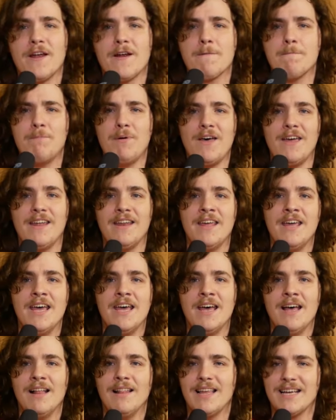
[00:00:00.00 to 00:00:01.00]
there, but
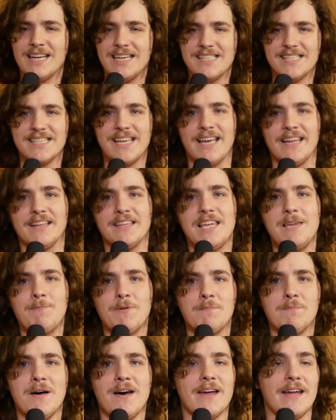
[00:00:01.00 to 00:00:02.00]
like I said, keep
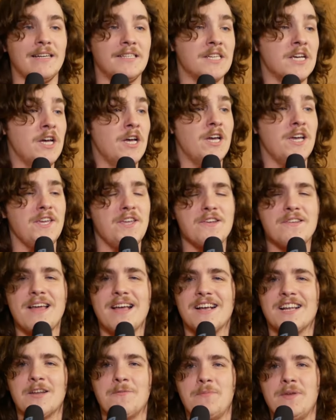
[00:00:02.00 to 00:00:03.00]
in mind, you're
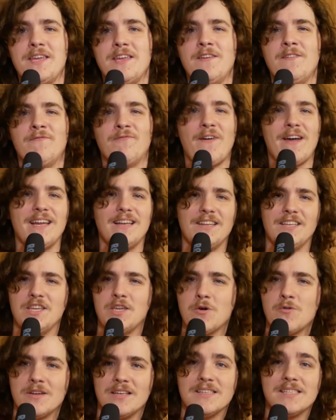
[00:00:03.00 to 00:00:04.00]
not going to be fighting
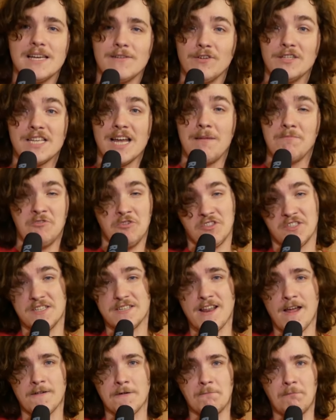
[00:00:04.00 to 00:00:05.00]
Jonas every time you
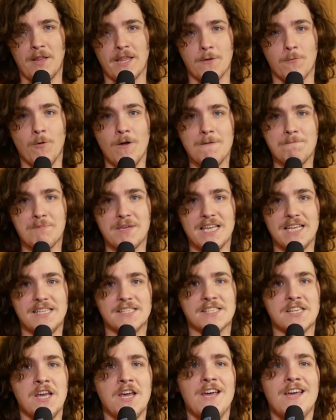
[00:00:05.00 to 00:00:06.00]
sit down to play One
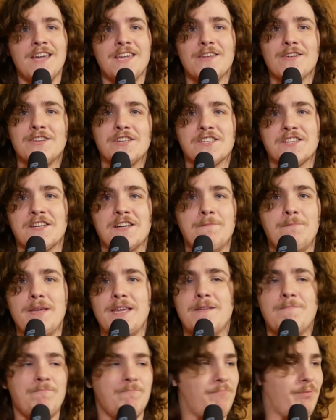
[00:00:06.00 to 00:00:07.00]
Piece. You're just going to
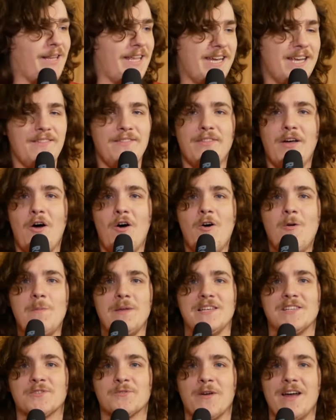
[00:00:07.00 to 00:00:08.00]
be playing the
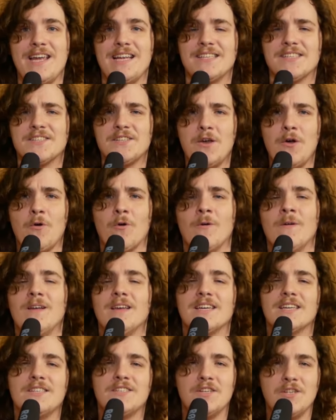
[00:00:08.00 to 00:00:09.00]
homies, right? So
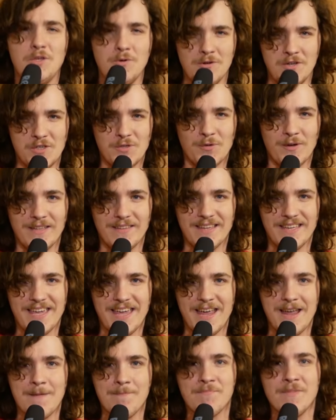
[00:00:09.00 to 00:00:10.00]
continue enjoying the
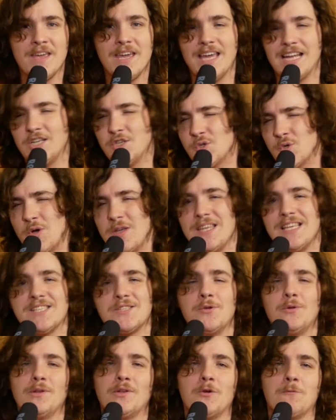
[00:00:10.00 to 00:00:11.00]
game, enjoy these
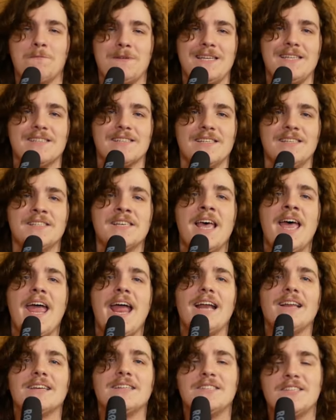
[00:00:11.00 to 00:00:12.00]
new little pieces,
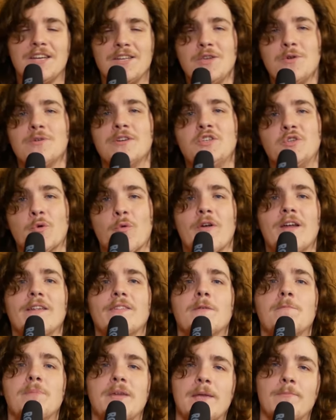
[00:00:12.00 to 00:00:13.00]
and continue
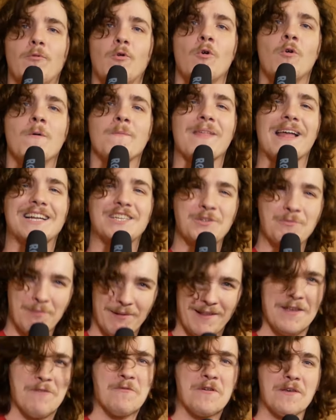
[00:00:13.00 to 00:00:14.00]
enjoying the people that you
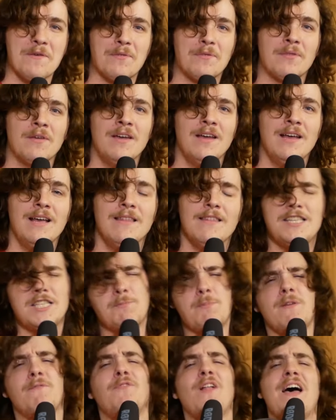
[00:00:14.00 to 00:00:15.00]
play with. This has
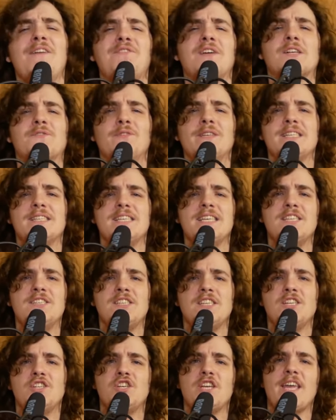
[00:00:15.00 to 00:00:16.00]
been Flapix Fleet
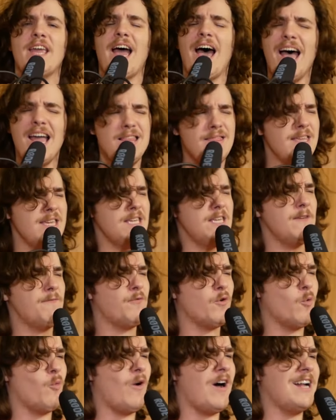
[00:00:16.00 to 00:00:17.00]
TCG. I thank you
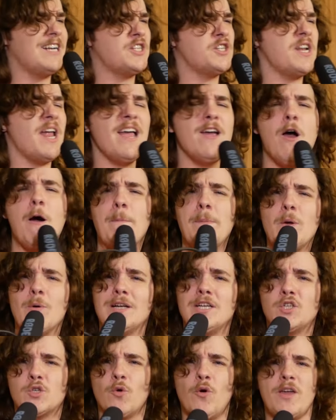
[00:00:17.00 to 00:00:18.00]
for watching. I hope you
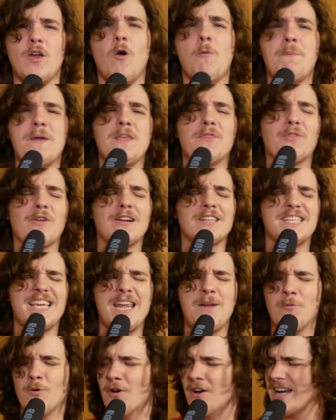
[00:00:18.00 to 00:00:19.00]
enjoy
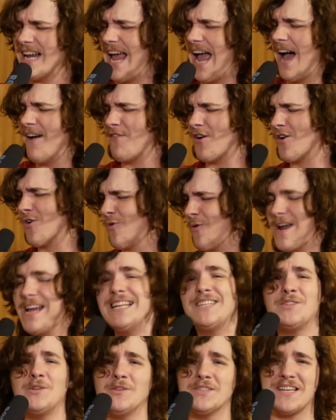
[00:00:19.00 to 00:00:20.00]
OP13. We're going to have a
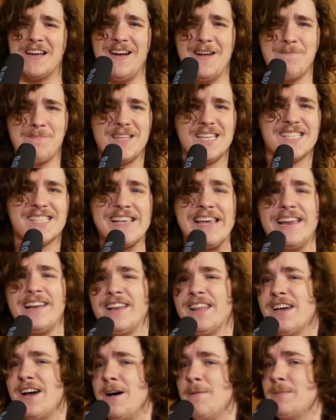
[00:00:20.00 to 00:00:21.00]
grand old time this set,
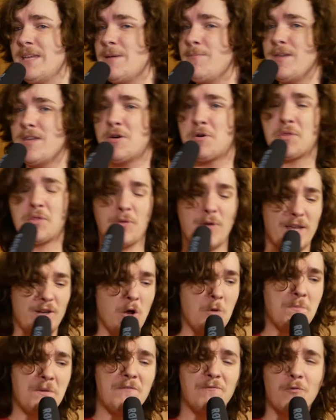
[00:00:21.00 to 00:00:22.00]
and come EBO3
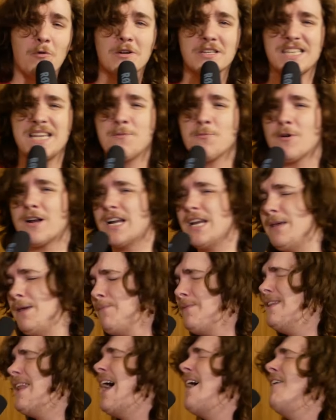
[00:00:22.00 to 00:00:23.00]
and OP14, we're going to even